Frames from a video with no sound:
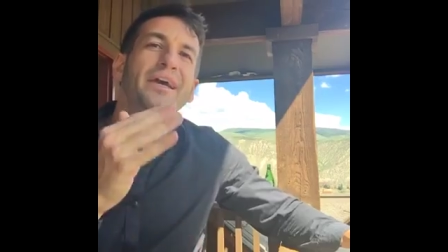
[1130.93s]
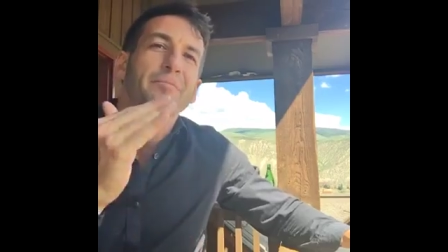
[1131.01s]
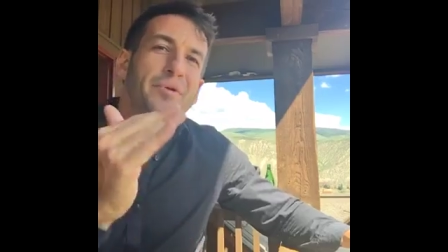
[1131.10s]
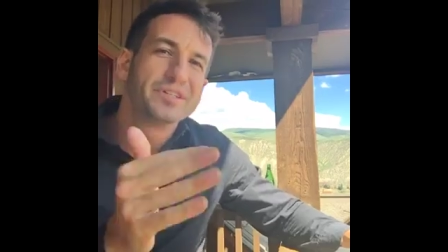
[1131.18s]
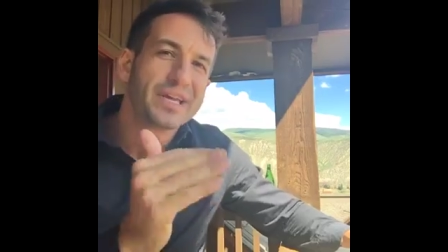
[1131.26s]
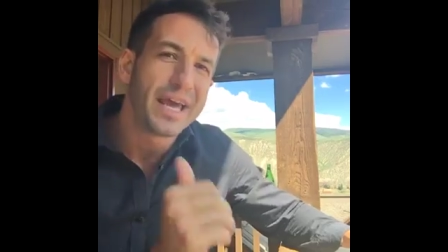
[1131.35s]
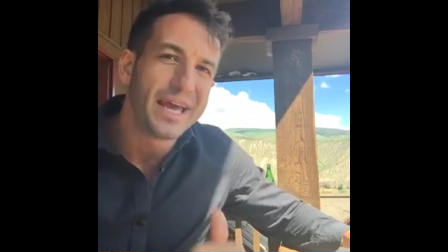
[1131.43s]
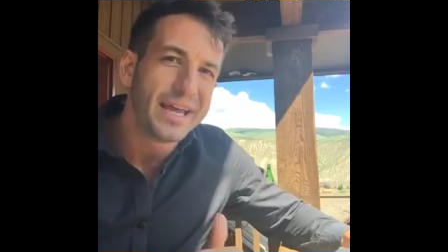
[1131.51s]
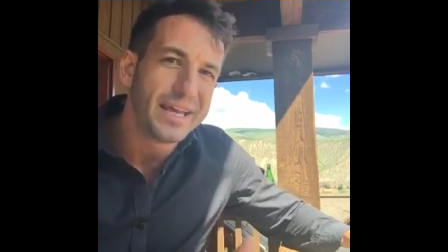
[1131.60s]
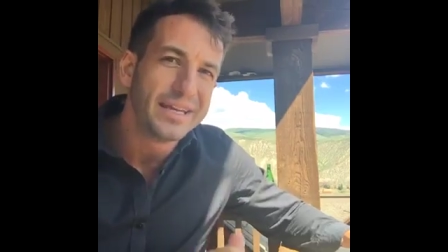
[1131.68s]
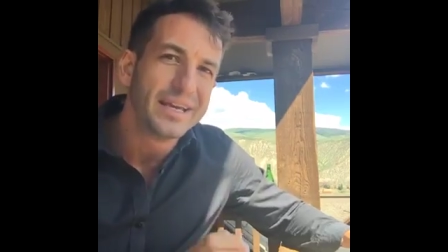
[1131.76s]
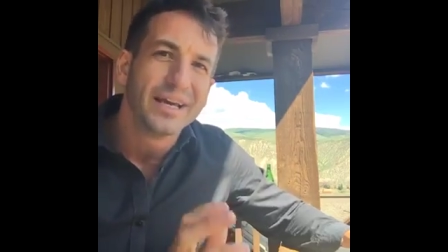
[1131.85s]

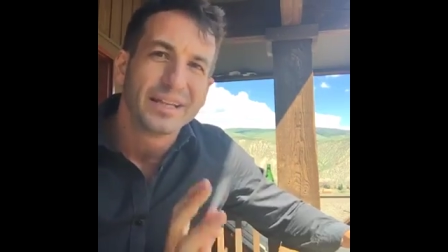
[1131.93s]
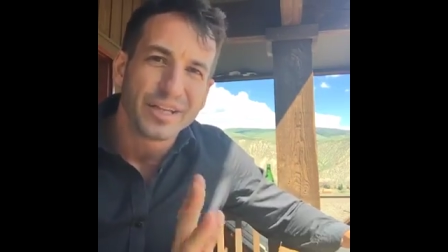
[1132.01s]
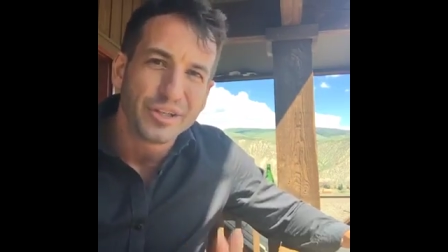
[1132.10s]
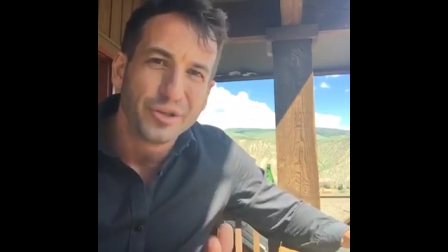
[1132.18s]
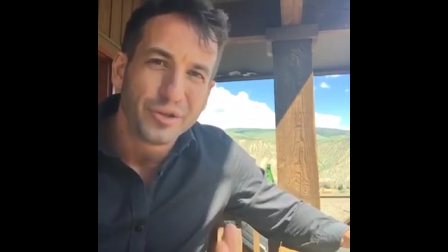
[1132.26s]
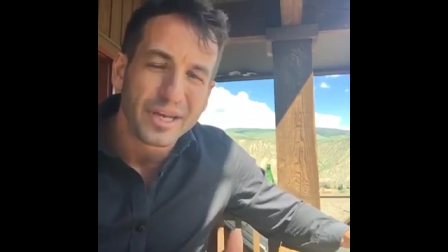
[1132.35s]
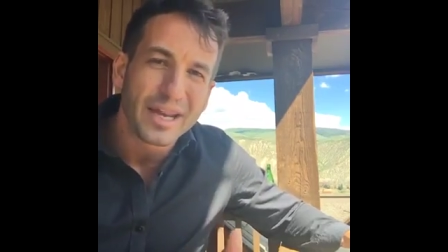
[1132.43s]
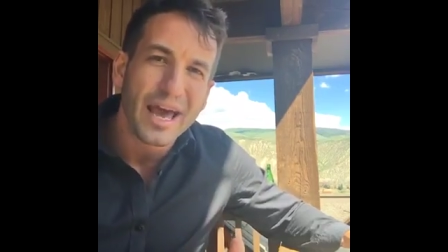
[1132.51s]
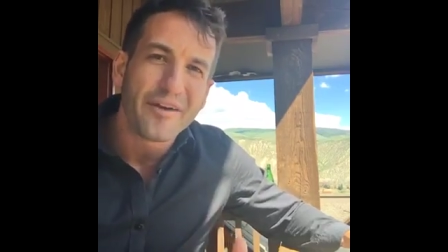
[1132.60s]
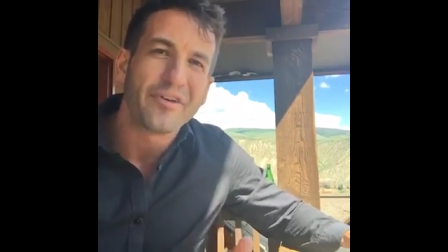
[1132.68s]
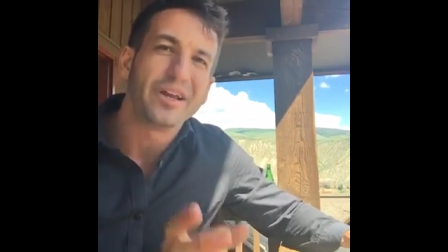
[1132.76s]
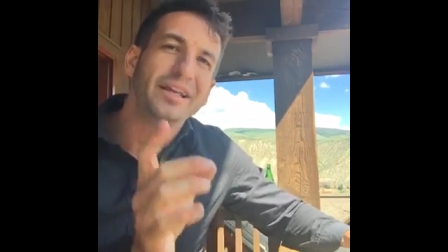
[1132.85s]
pretend that you can
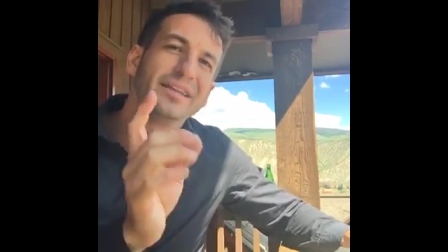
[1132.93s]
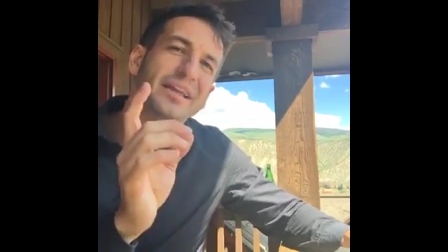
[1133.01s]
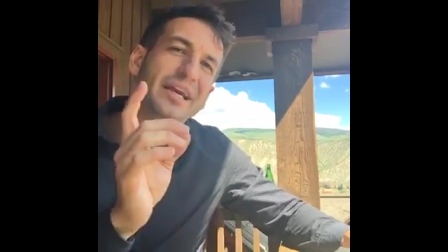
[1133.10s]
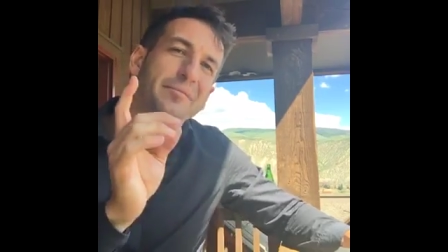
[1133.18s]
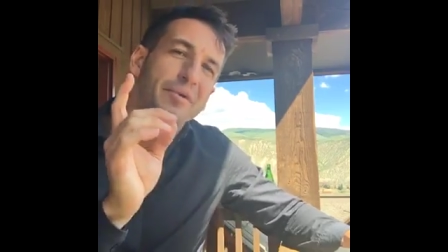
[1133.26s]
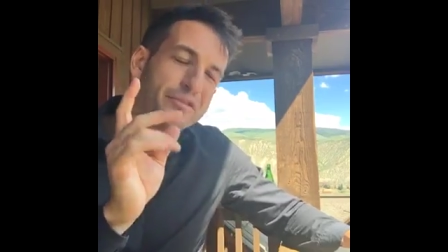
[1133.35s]
have anything,